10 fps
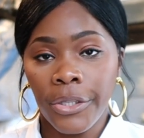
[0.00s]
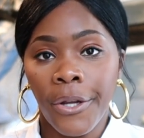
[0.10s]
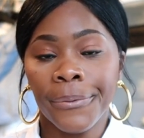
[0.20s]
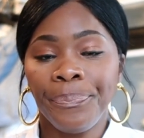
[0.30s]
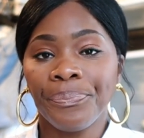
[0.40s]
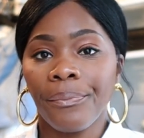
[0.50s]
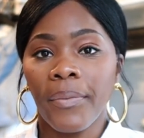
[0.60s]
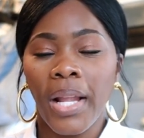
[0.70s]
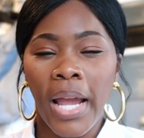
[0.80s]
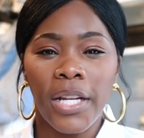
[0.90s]
So
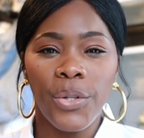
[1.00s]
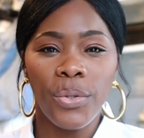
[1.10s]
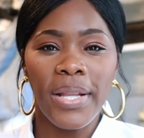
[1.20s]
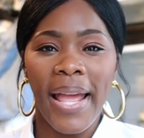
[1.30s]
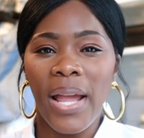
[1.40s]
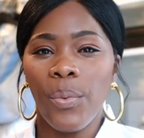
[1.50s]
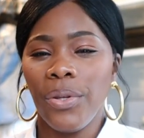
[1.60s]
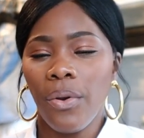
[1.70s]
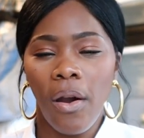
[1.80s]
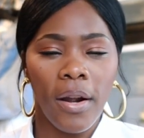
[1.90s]
kind of use that when
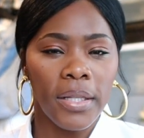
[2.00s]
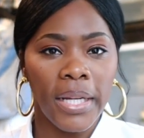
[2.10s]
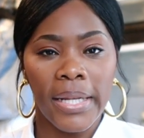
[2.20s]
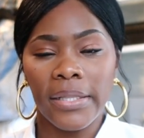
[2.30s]
you are looking